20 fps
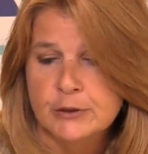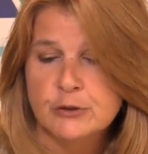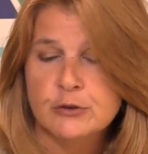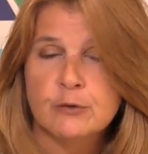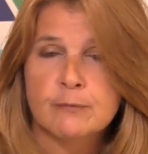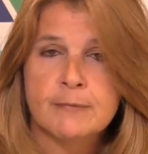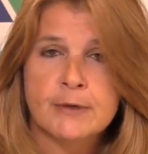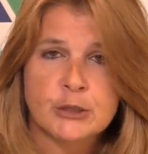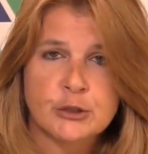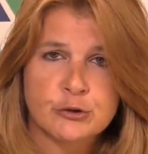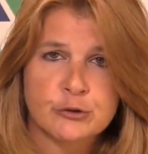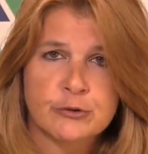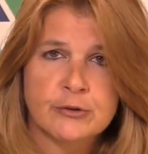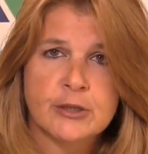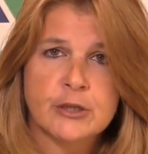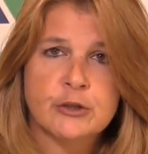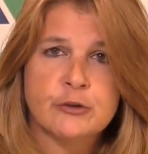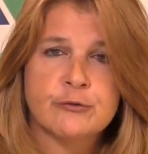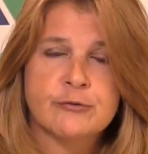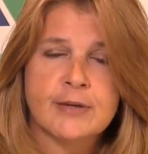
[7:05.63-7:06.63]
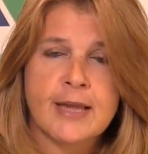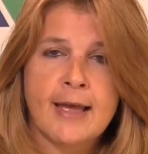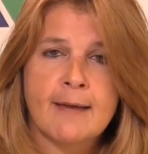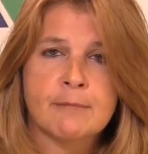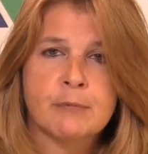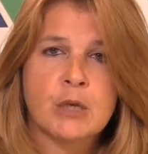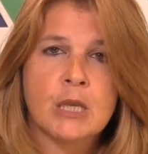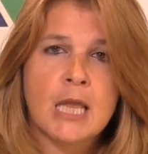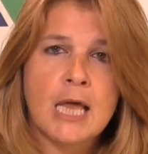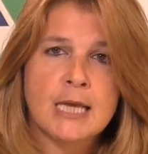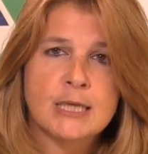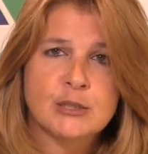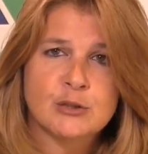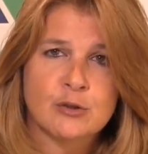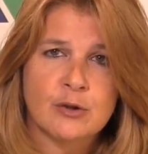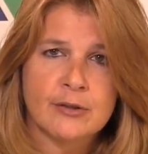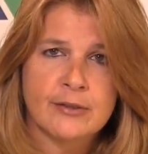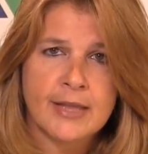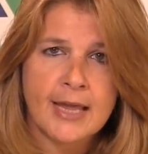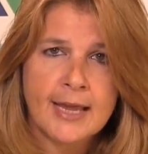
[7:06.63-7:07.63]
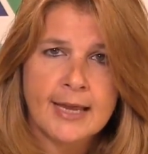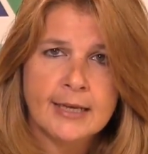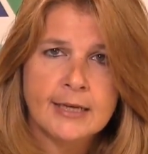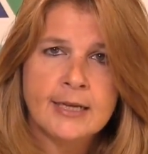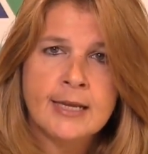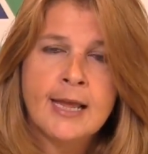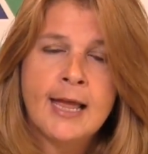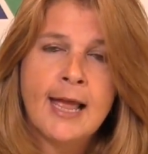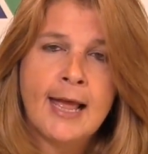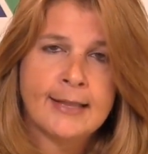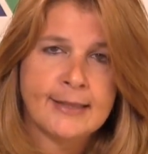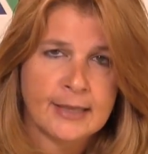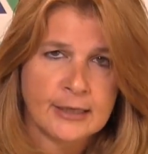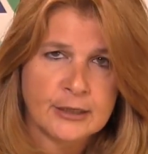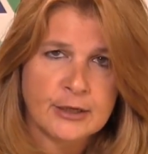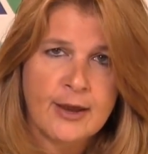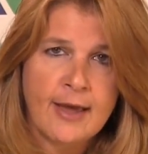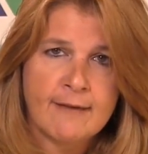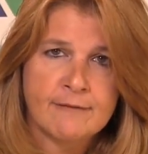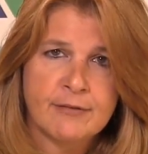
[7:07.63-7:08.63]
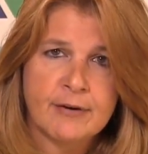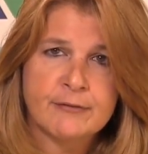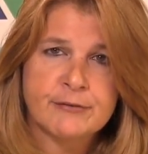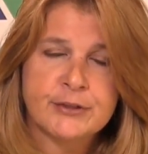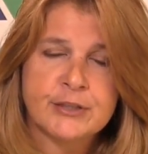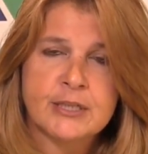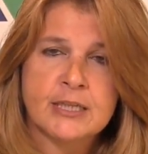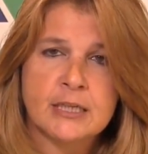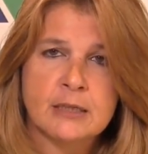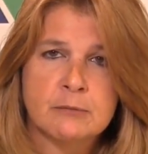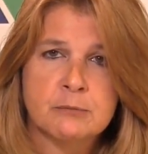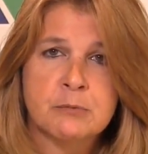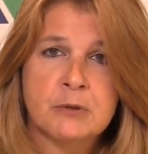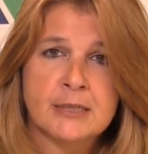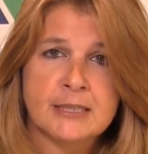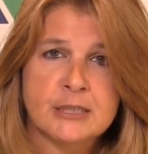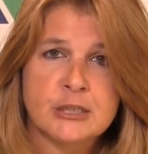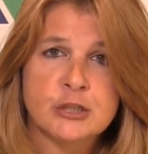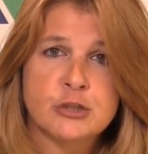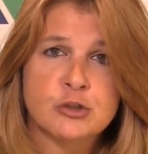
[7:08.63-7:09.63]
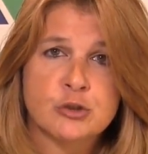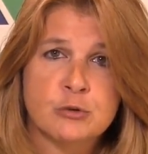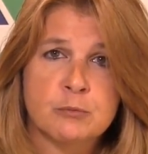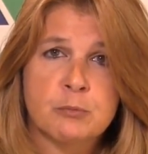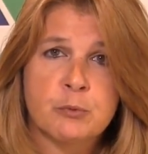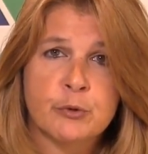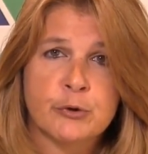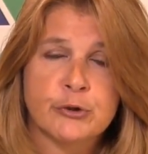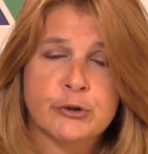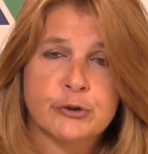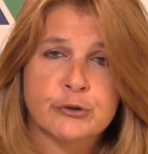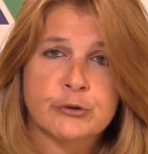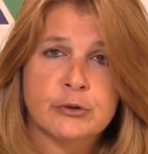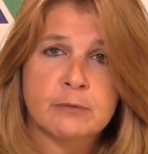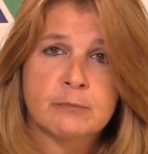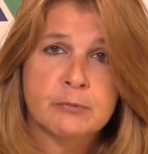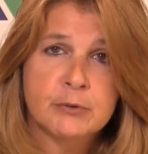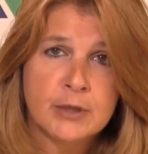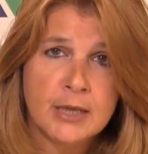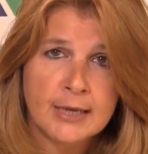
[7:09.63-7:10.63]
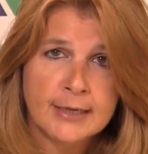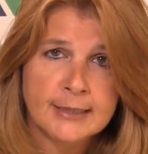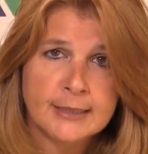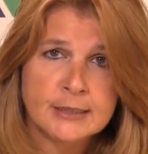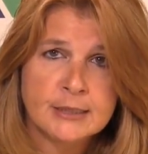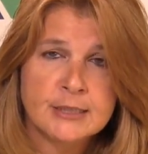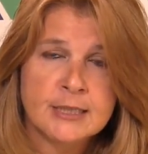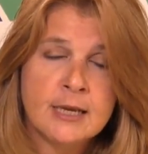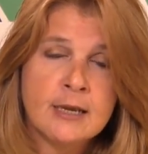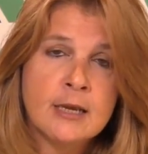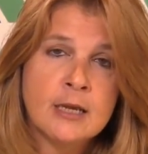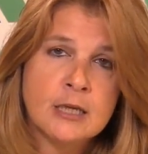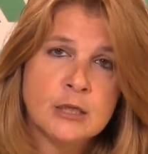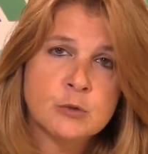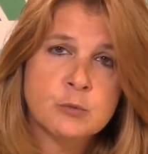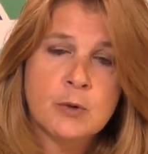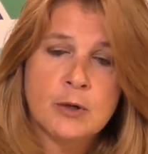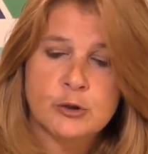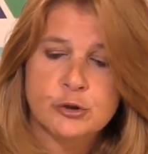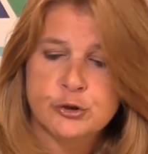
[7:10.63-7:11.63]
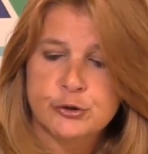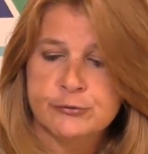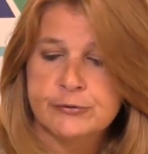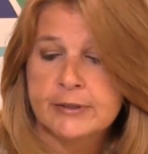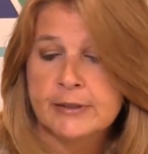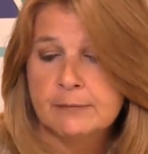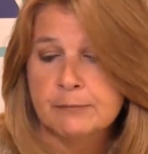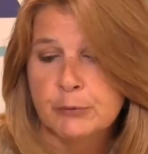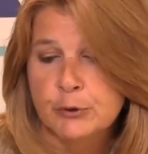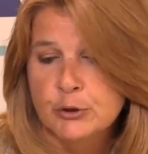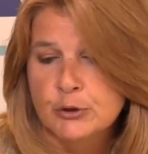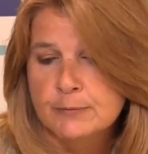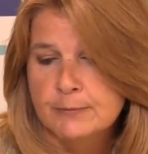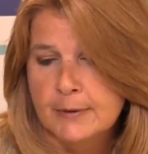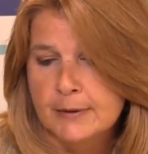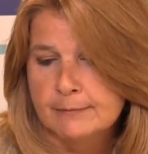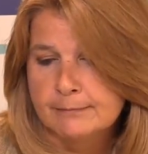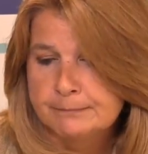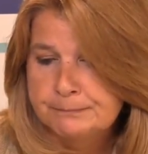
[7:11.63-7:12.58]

So make sure that you've capitalized on that and that you have everything in place to support your compliance as well as your reimbursement.